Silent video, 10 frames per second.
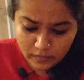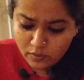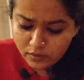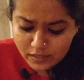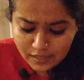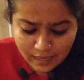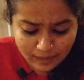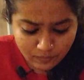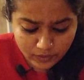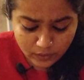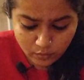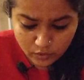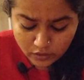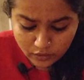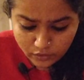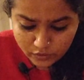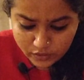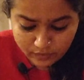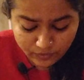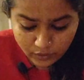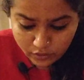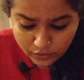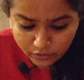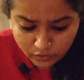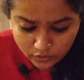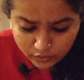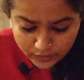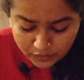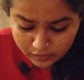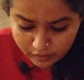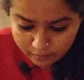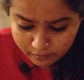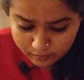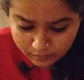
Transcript: And all this time when you're working on yourself, you're not talking to them.